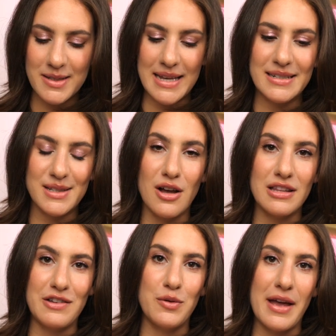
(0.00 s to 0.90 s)
scent does not
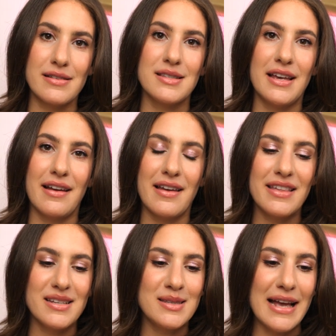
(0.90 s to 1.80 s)
leave you guessing.
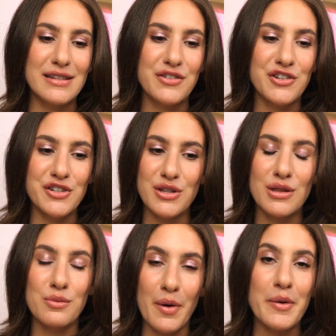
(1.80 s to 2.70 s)
This scent
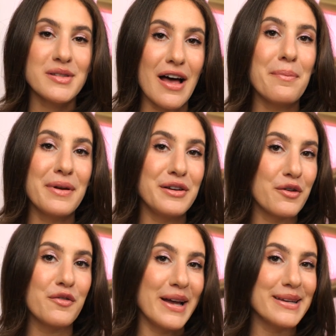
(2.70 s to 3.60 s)
just throws up in
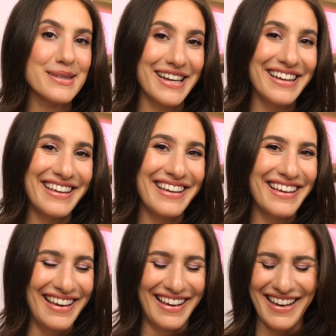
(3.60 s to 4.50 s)
your face.
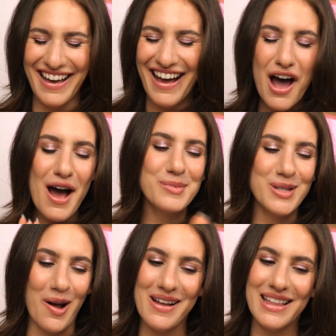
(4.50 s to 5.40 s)
I'm
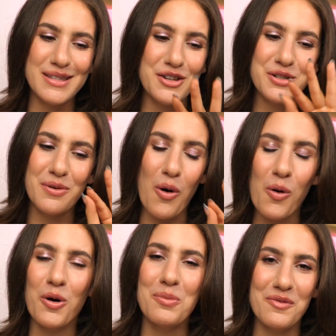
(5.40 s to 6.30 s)
sorry, that's such a
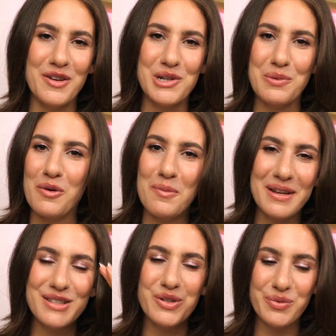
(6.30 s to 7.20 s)
horrible visual,
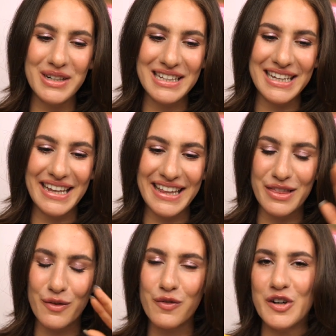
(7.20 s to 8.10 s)
but it's really
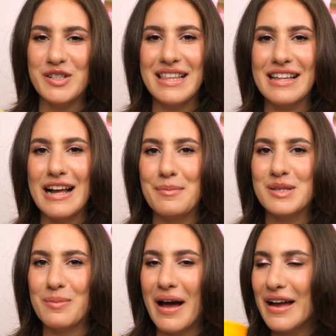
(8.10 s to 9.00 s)
like the first thing that
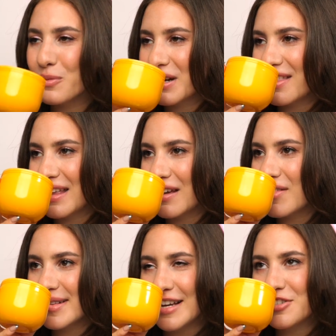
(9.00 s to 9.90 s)
comes to mind when I think of
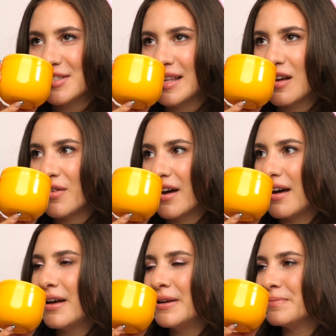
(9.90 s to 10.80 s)
this. I just think of
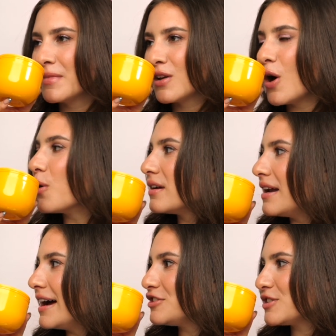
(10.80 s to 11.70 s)
a
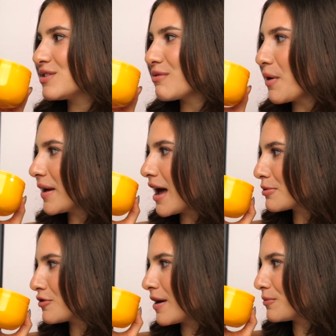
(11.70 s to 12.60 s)
coconut just throwing
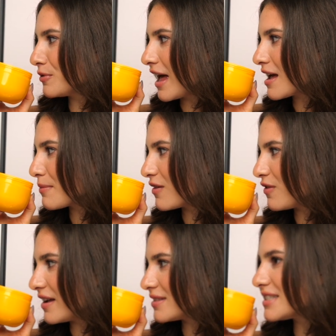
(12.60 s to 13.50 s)
up creme brulee in my
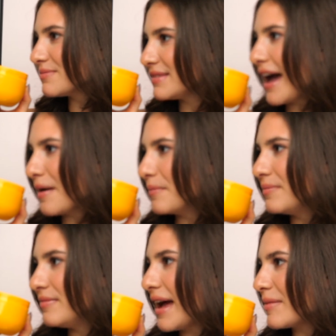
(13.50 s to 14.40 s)
face. Yeah,
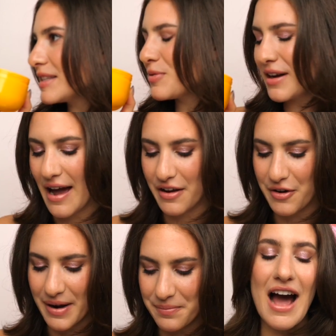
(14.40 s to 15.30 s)
yeah, that's pretty
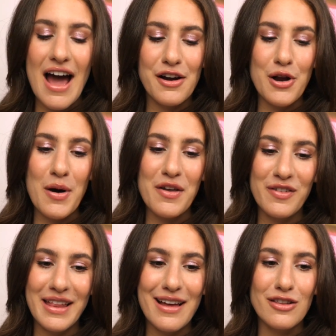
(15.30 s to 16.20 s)
accurate. I don't know, I
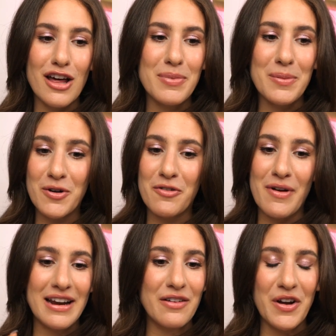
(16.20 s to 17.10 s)
feel like a lot of people are
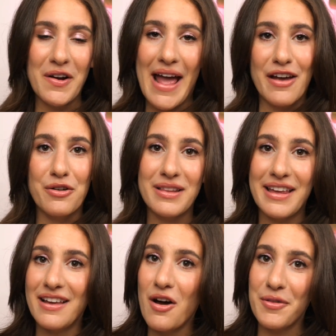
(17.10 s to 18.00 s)
writing very
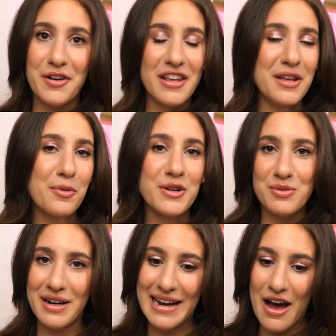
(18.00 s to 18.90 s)
angrily on their keyboards
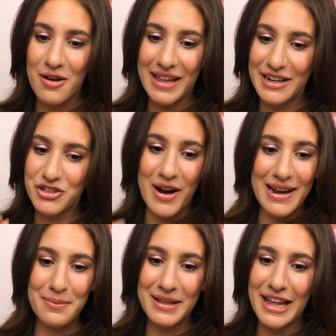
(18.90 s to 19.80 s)
right now, like
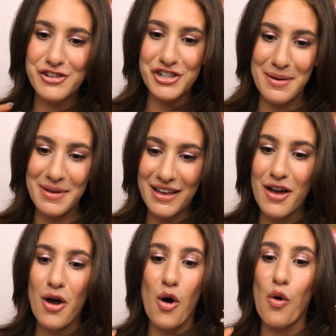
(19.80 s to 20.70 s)
trying to be like,
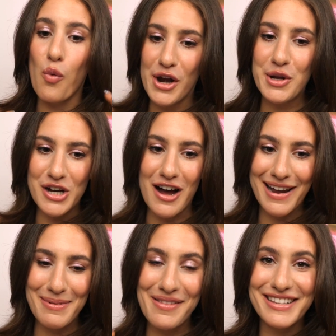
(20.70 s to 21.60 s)
Jamie, what are you
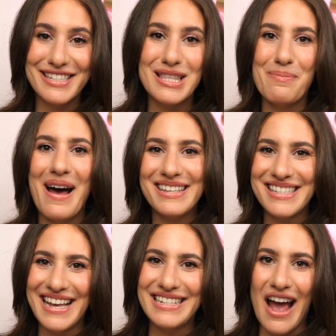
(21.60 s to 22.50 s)
talking about? This is the
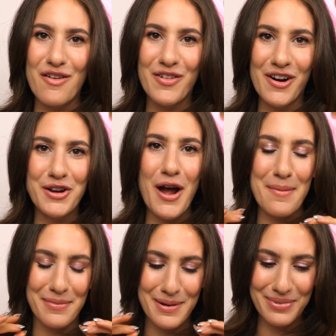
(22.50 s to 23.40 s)
best scent ever.
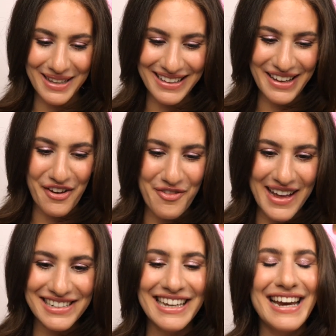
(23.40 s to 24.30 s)
I'm completely
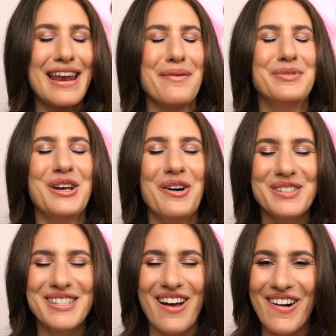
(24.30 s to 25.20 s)
offended and I'm so
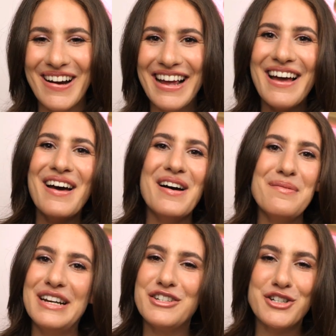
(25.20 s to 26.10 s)
sorry,
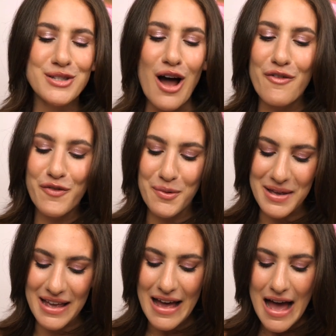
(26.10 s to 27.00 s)
but it's just not for
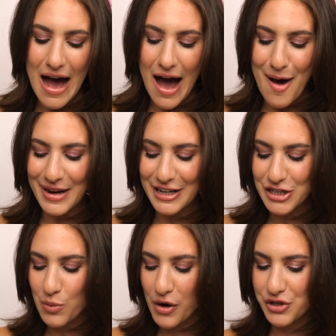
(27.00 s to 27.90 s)
me. Um, and I
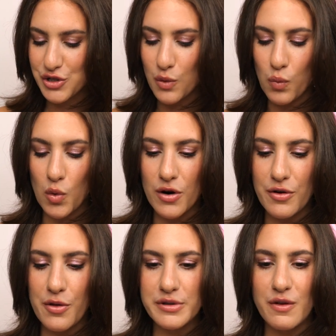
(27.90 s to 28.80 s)
just wanted to
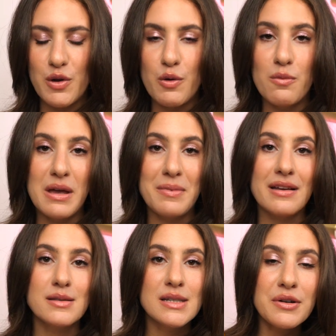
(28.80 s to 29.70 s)
warn those of you who may be
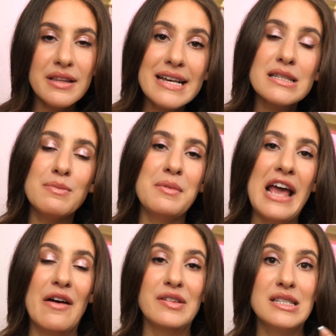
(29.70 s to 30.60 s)
considering this, maybe
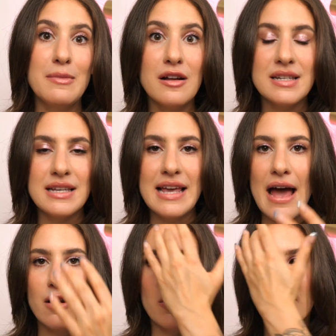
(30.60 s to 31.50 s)
haven't smelt it
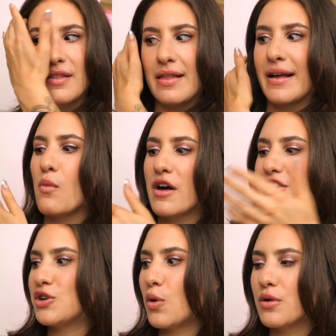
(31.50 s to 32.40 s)
yet, or like
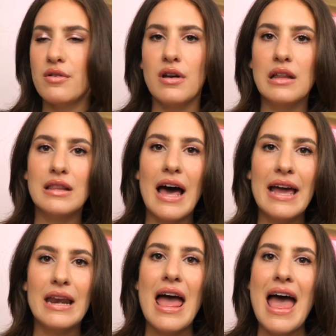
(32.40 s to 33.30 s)
wanted to order it
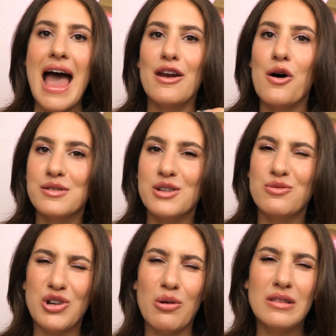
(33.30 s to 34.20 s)
online and also
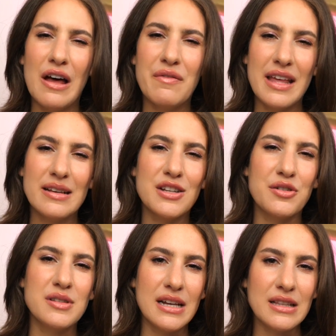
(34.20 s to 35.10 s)
don't love things that
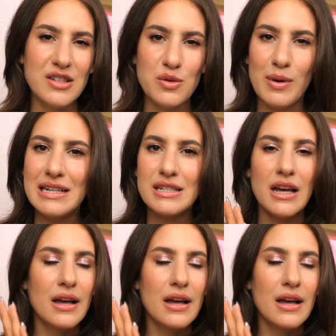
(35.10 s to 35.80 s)
are sickly sweet.